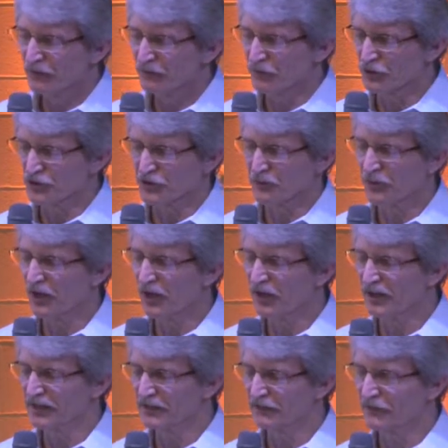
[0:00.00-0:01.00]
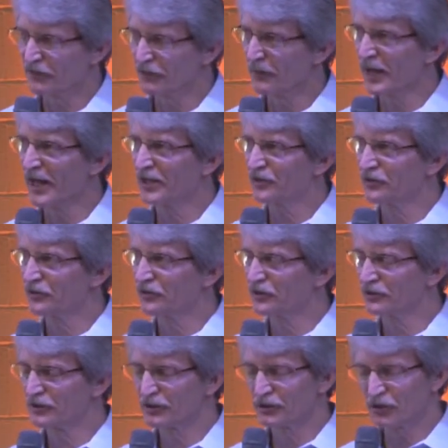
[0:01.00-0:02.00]
for supplies and for
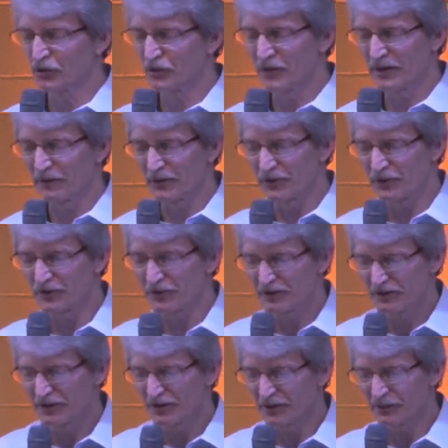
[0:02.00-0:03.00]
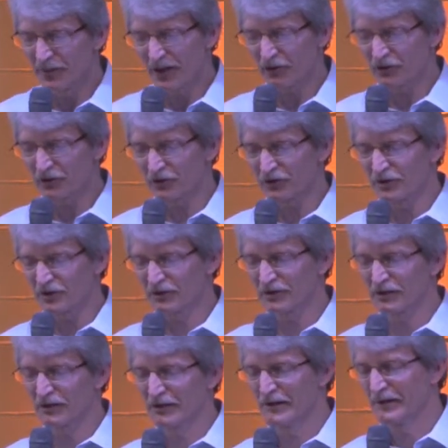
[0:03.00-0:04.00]
passengers, crew members, and power
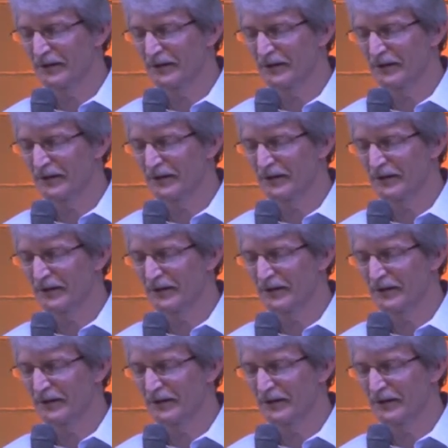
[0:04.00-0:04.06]
sources.